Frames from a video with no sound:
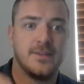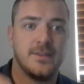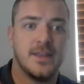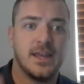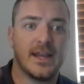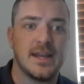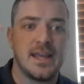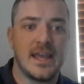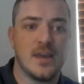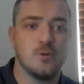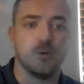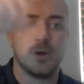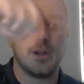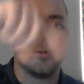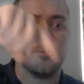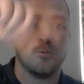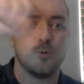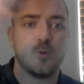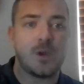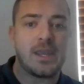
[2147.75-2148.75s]
and then it
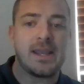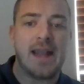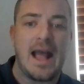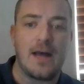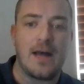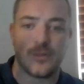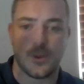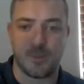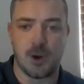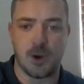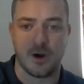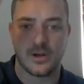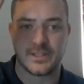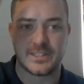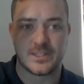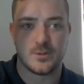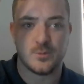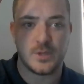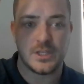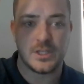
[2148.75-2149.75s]
would weed out the
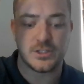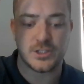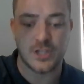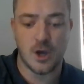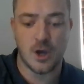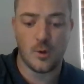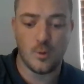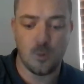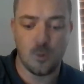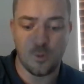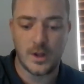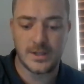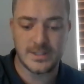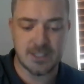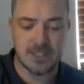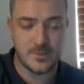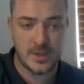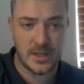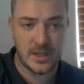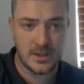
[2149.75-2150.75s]
parts that we don't
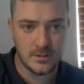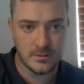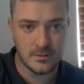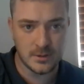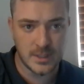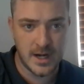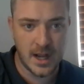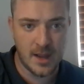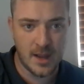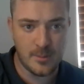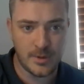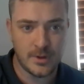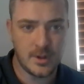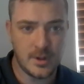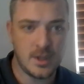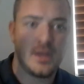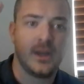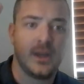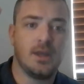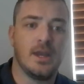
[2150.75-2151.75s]
want to be lit up.
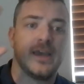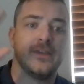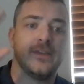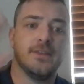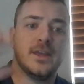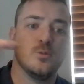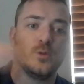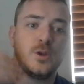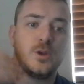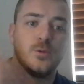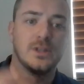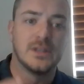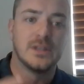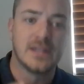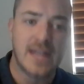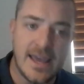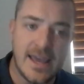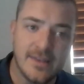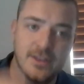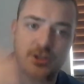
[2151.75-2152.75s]
And then we
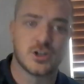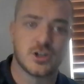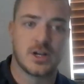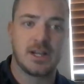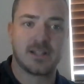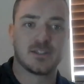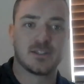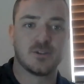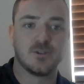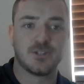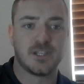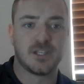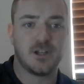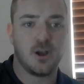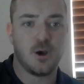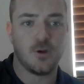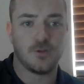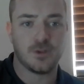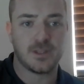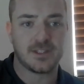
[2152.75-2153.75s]
would lay the
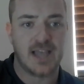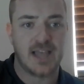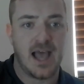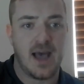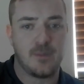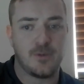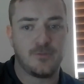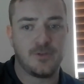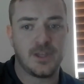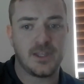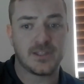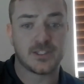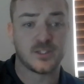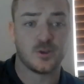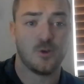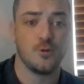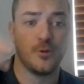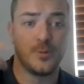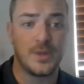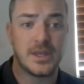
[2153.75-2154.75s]
translucent over the top of it.
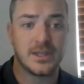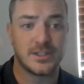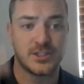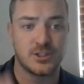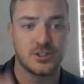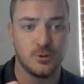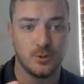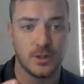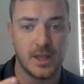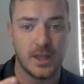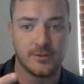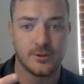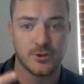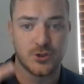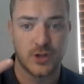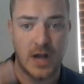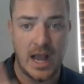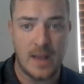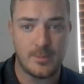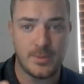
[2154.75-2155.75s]
So it would be a
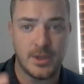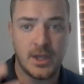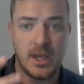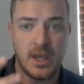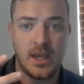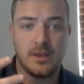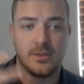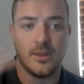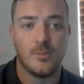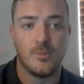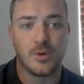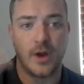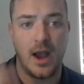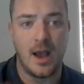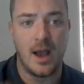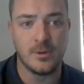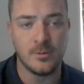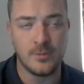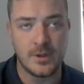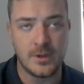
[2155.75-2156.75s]
2-level drop. The
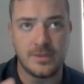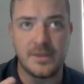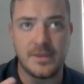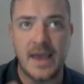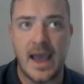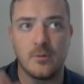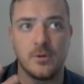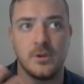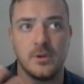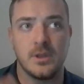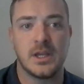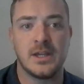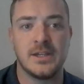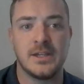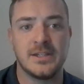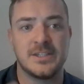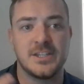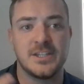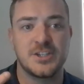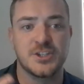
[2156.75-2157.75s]
problem with that when you get
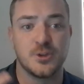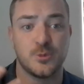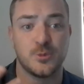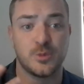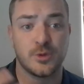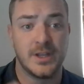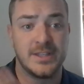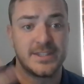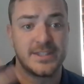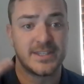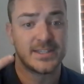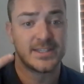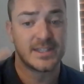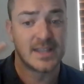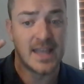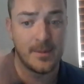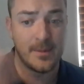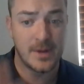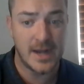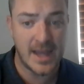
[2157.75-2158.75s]
into digital prints
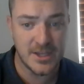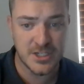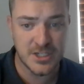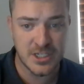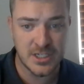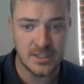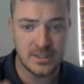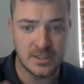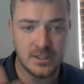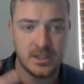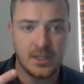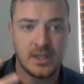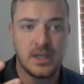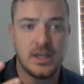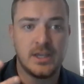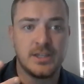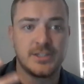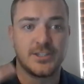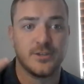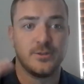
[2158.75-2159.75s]
is lamination.
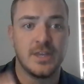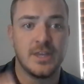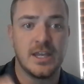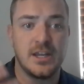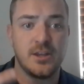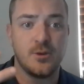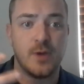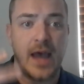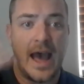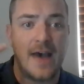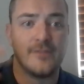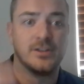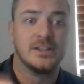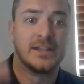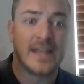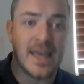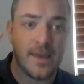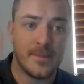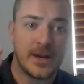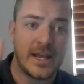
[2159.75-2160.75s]
So then you have
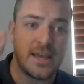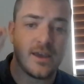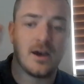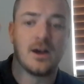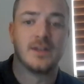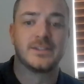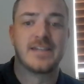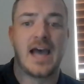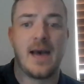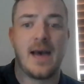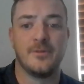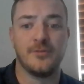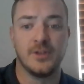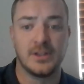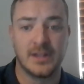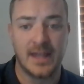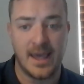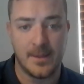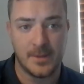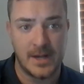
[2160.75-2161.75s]
a laminate on top
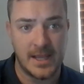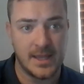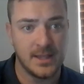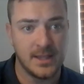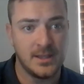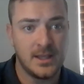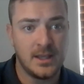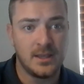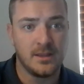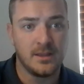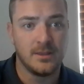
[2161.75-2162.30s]
of a laminate.